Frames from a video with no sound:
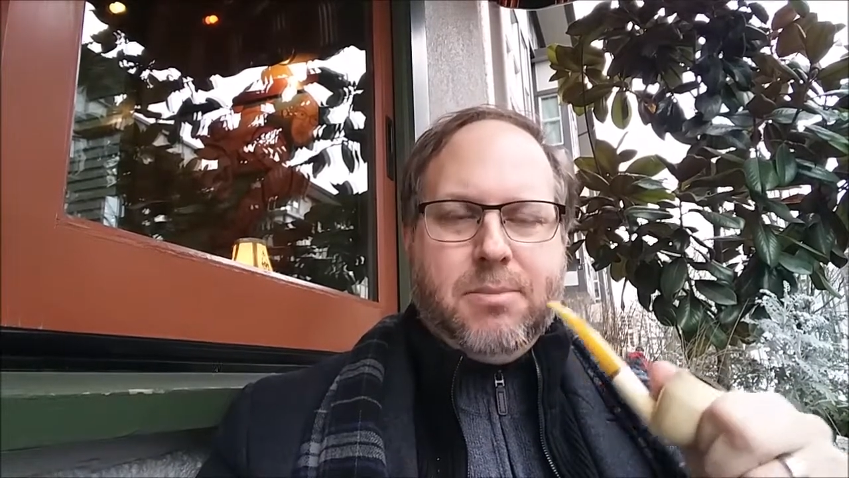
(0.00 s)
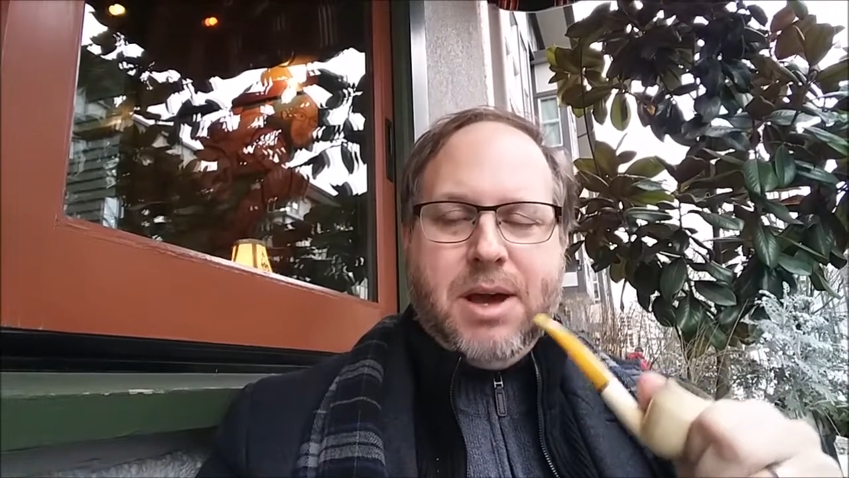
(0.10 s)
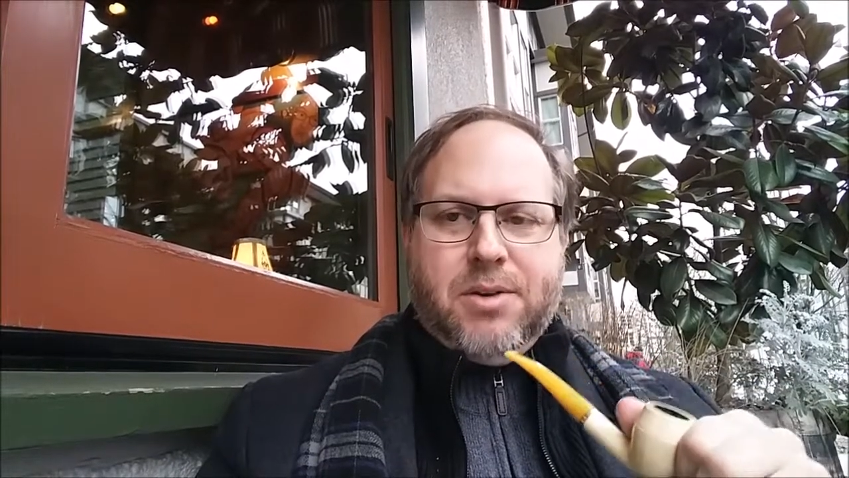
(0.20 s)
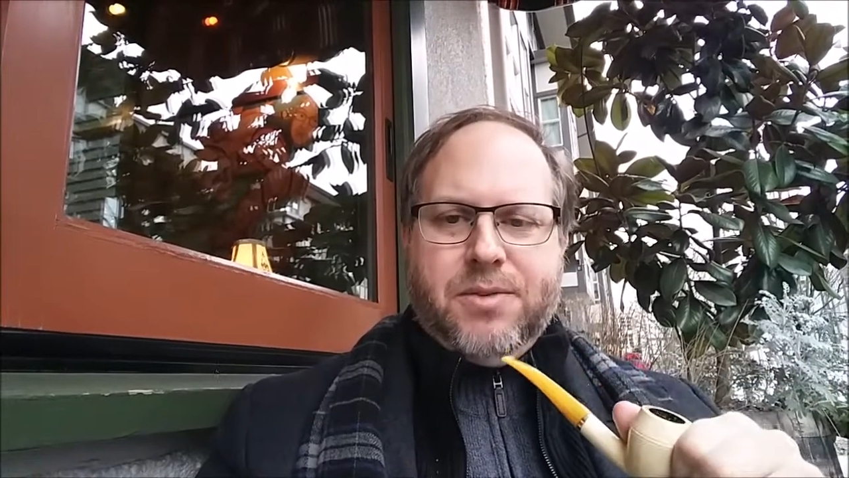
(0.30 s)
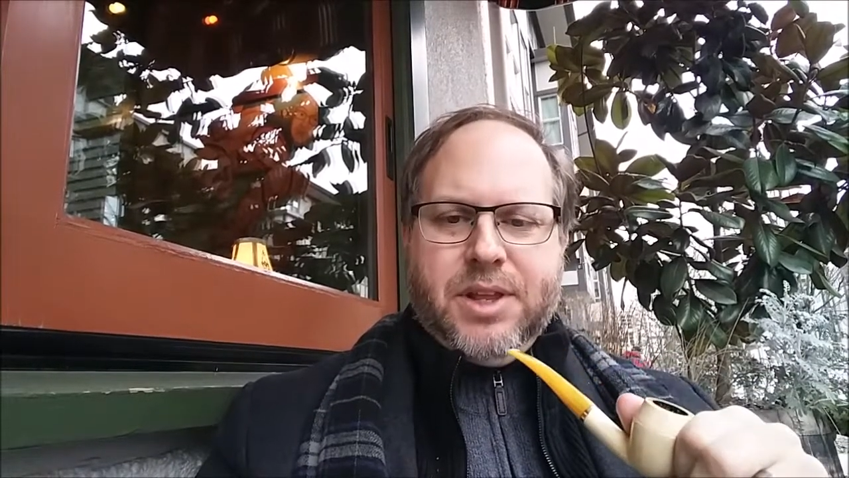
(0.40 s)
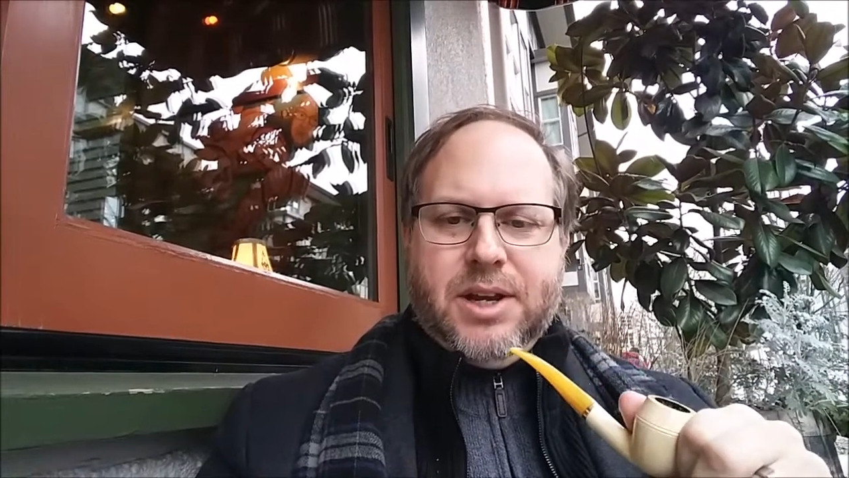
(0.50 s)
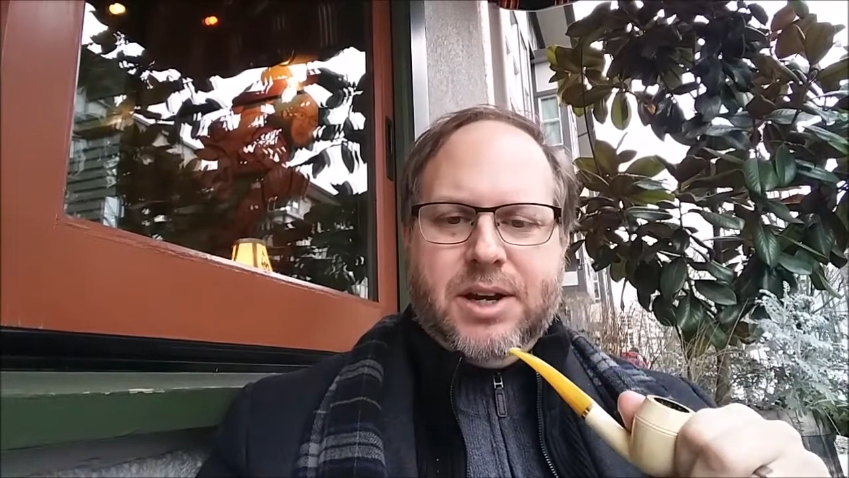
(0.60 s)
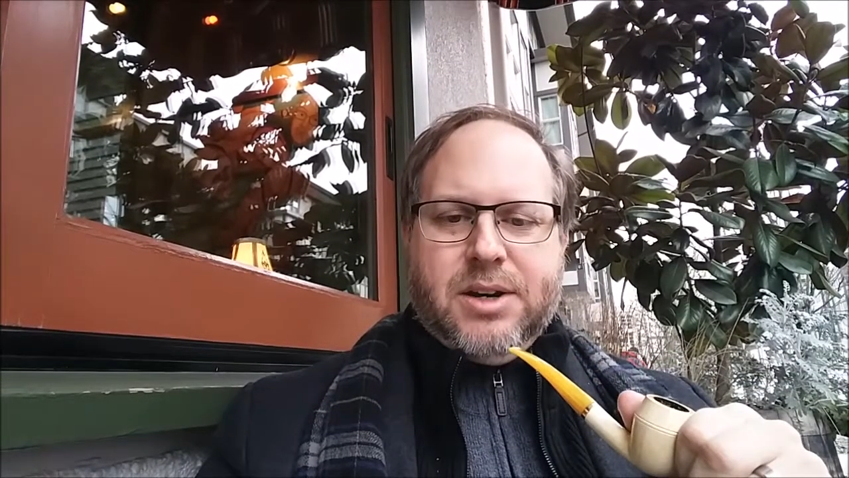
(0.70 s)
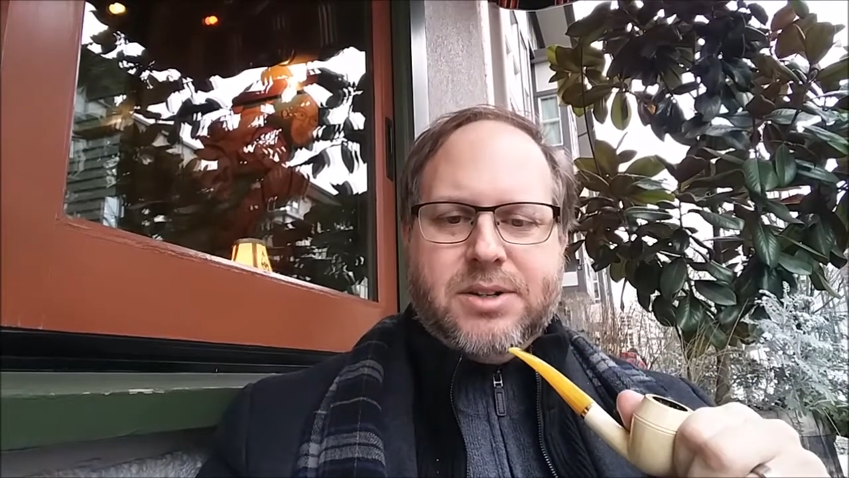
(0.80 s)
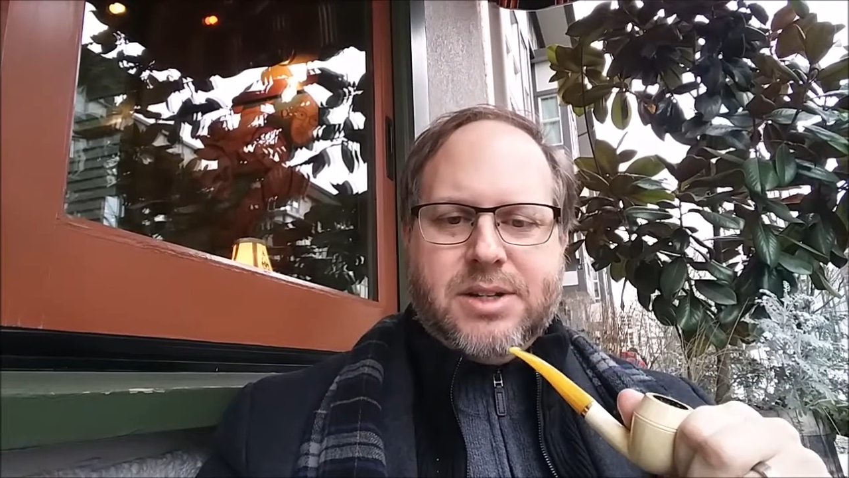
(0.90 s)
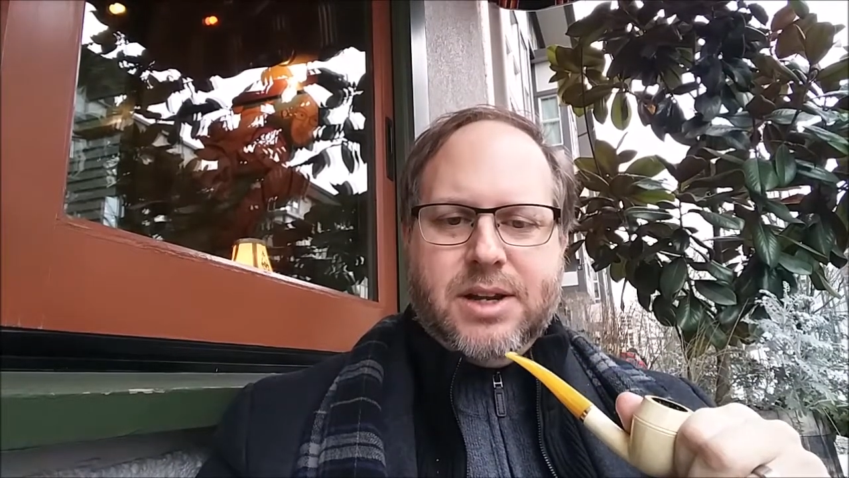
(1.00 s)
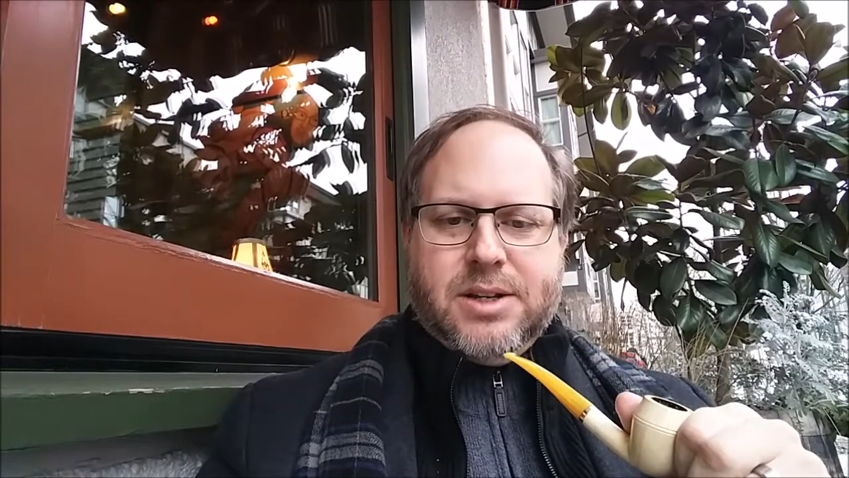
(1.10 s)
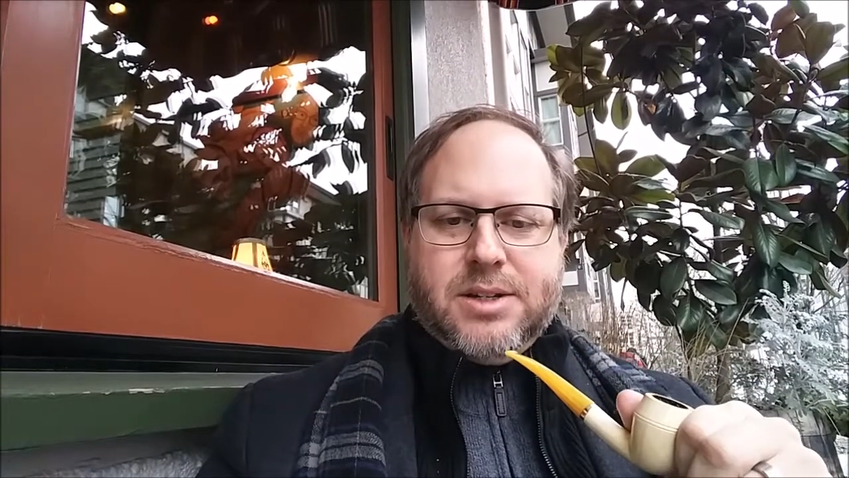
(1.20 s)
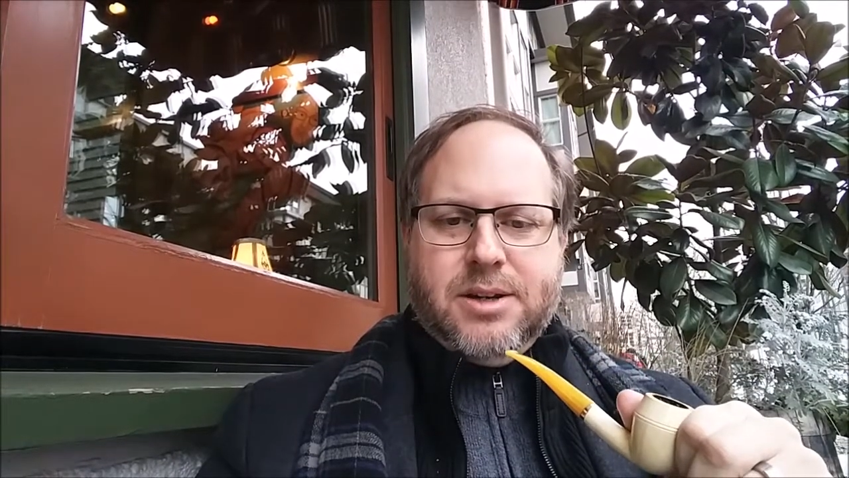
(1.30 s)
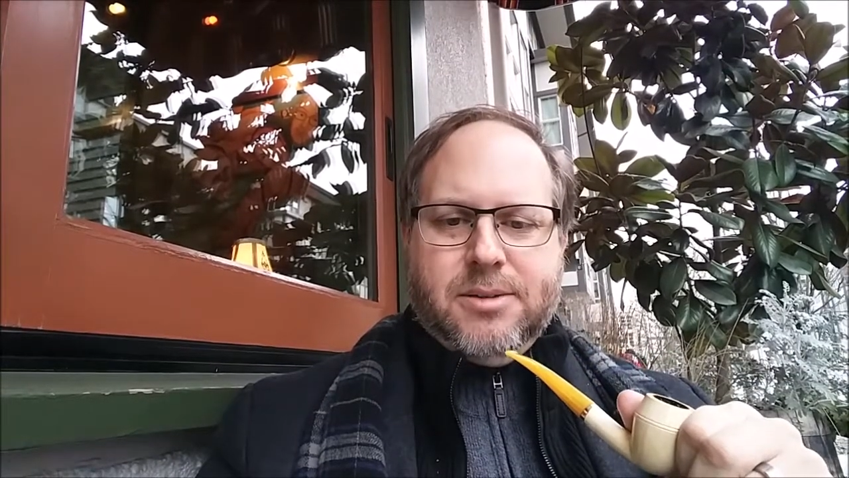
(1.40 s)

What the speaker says: about over the years, that